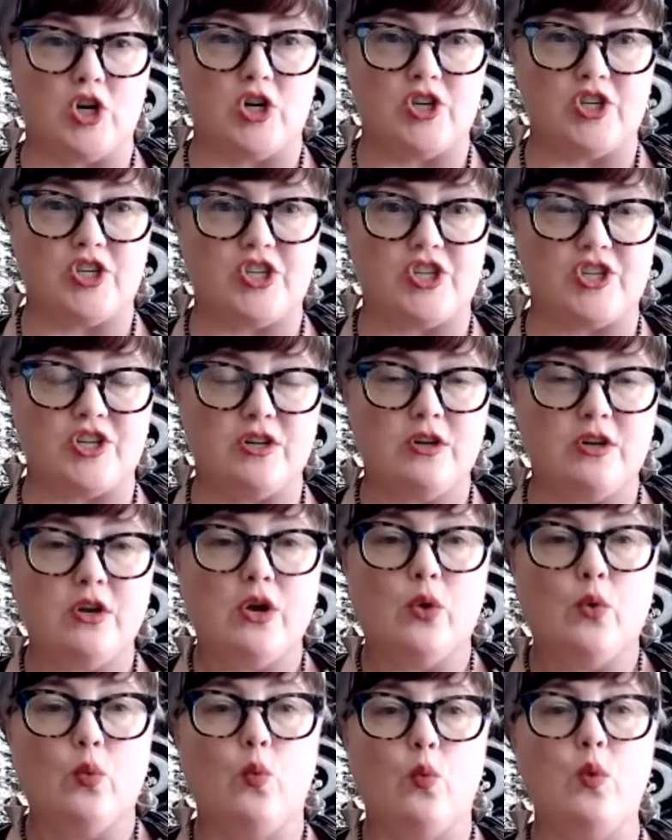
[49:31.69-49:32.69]
with
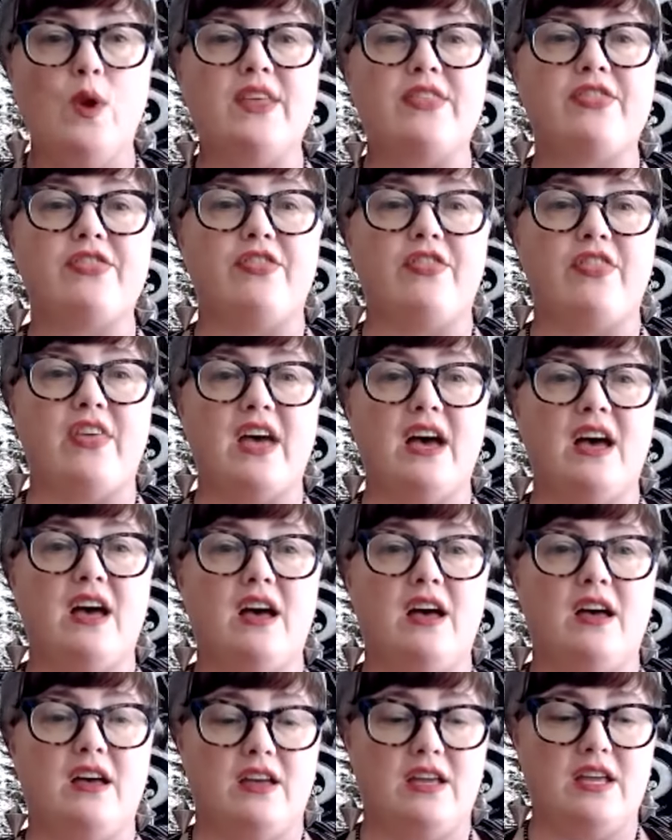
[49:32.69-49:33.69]
that with
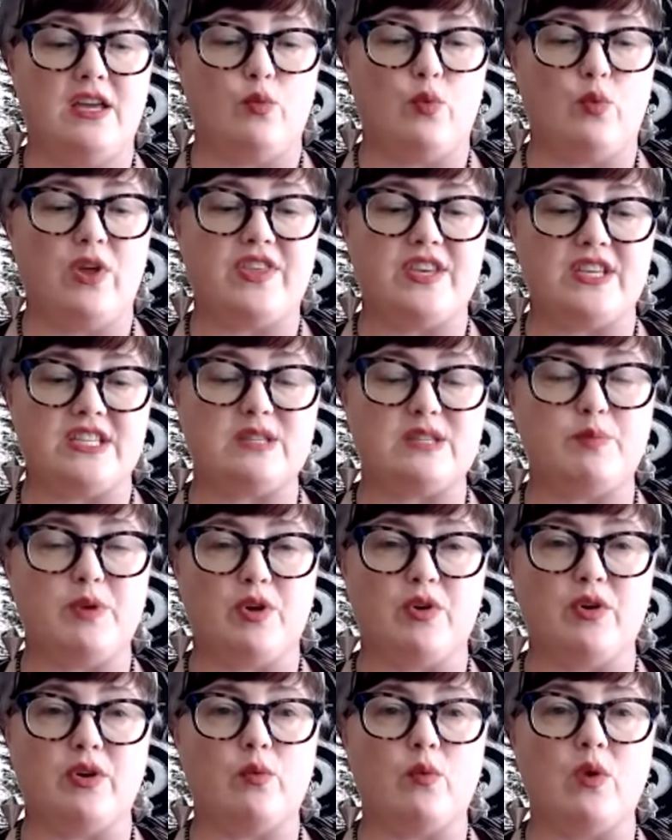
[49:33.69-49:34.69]
his spirit wife with
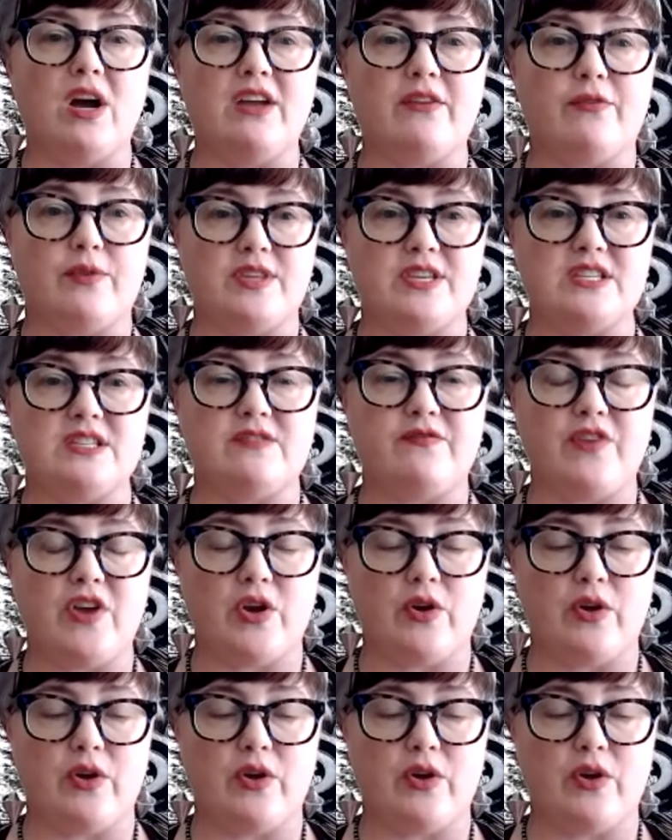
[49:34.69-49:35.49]
his fairy wife